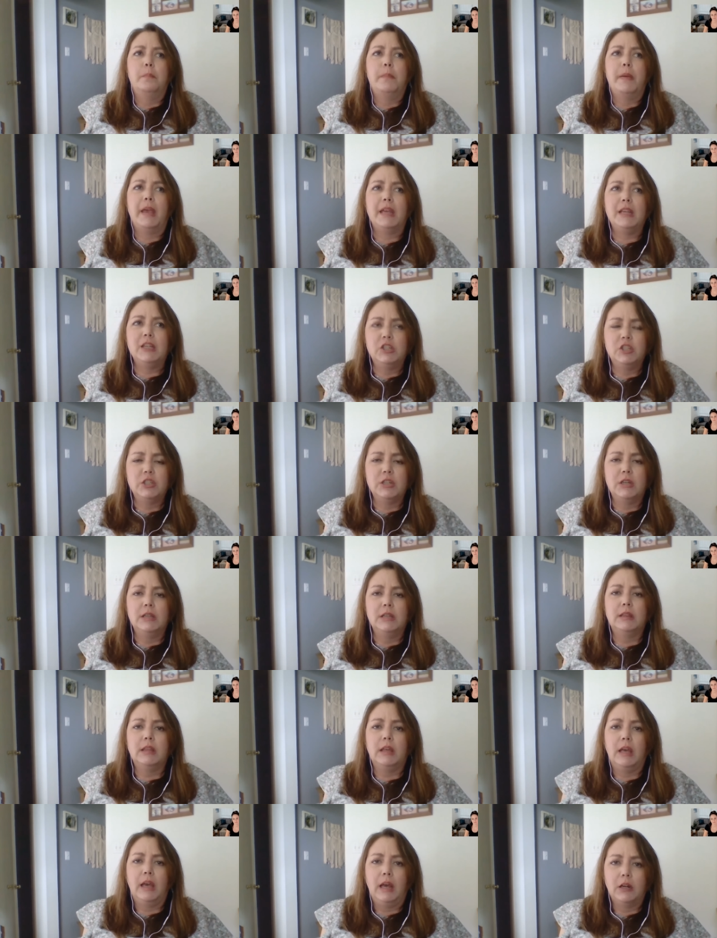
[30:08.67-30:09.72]

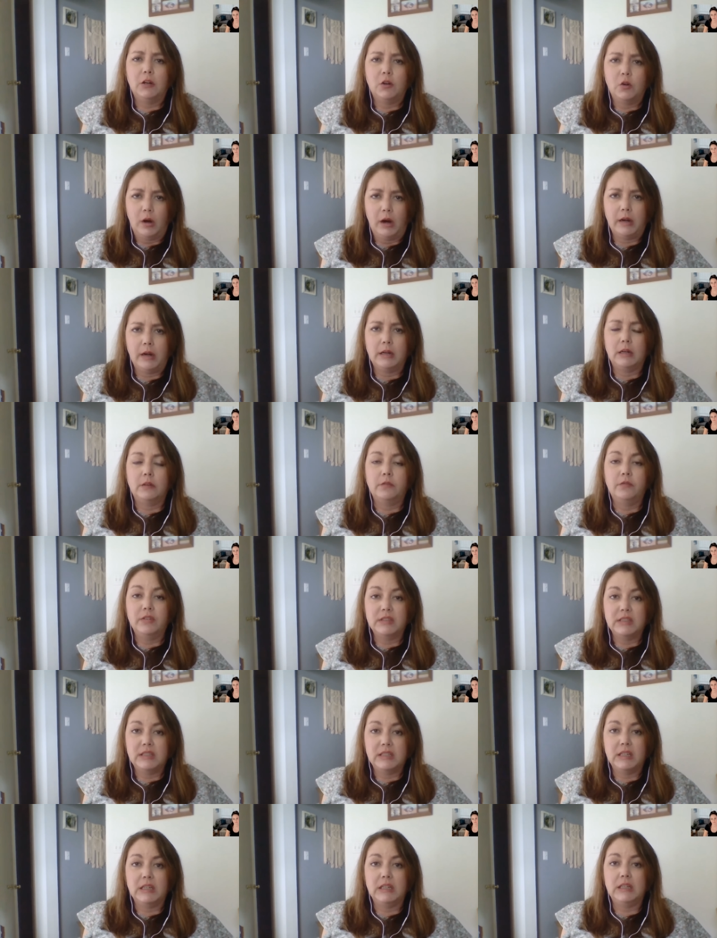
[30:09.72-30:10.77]
patient that had chronic
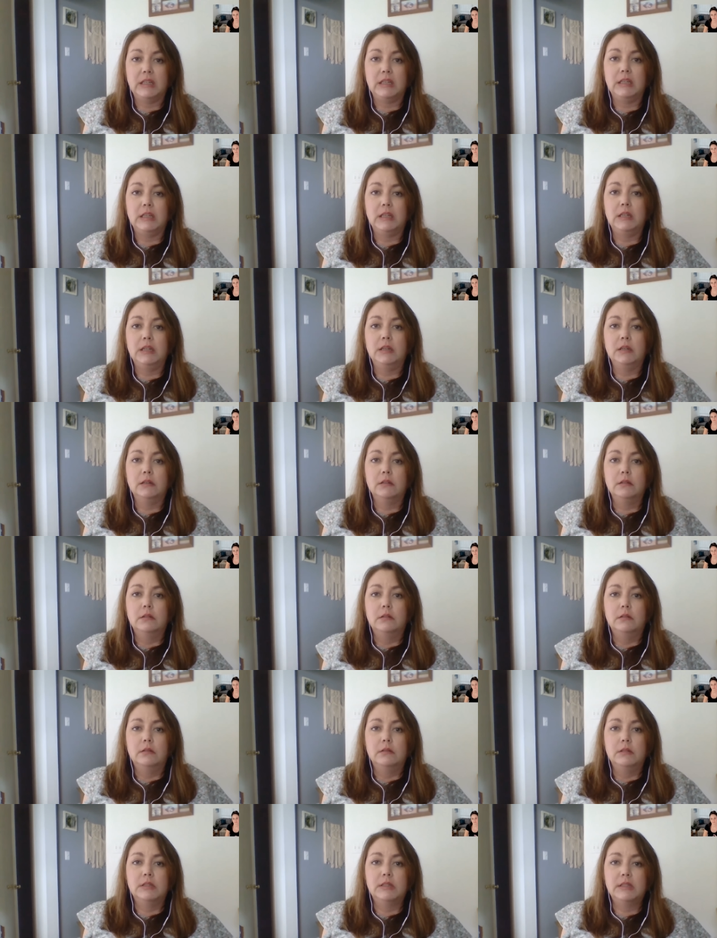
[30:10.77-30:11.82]
fatigue
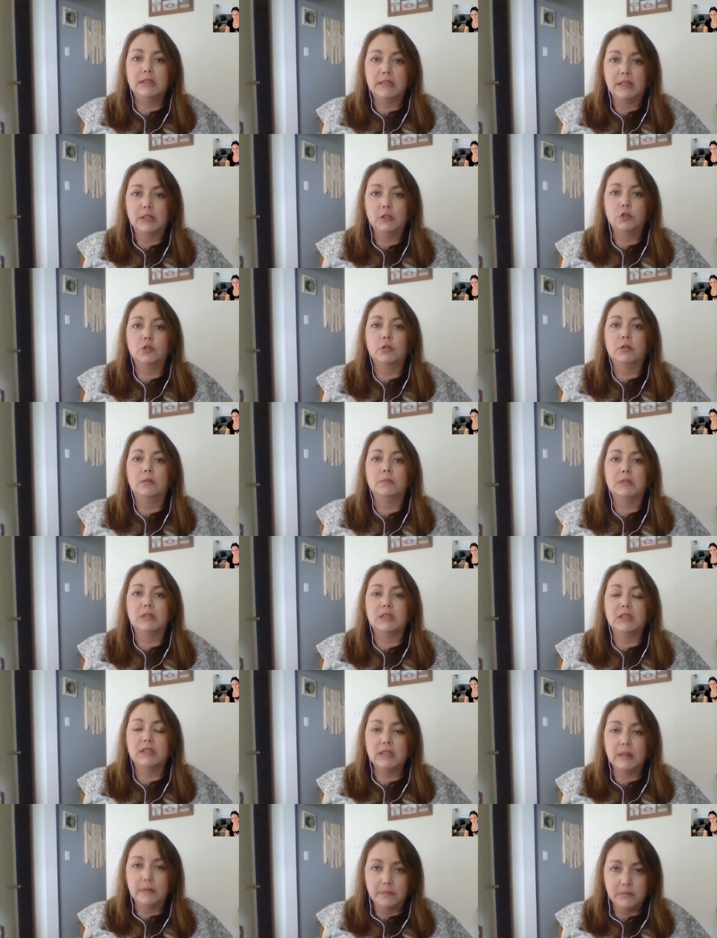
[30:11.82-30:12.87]
syndrome
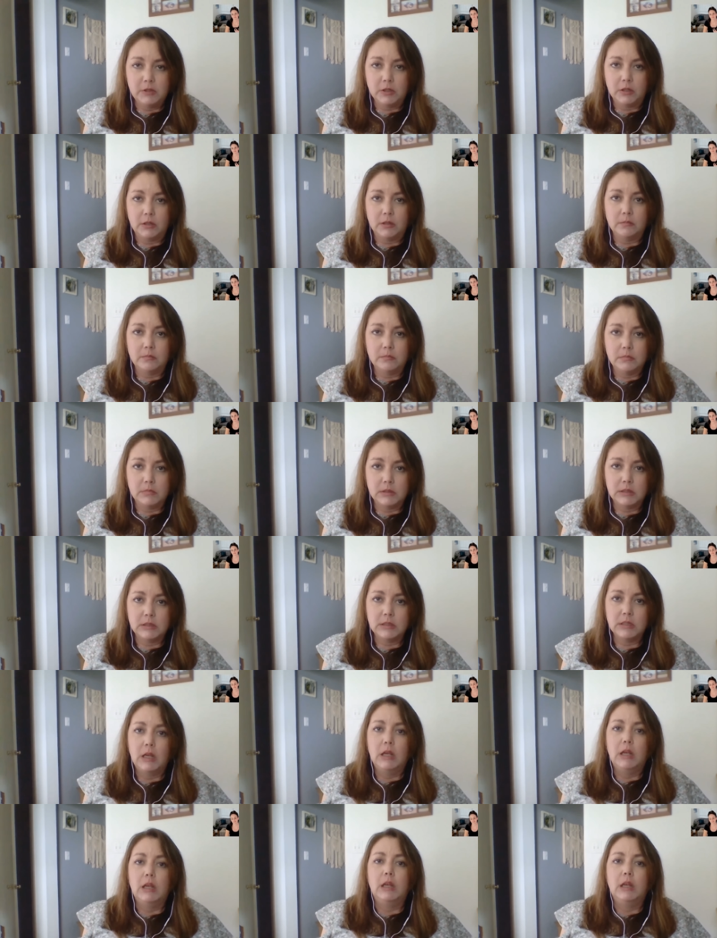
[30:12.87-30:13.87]
symptoms,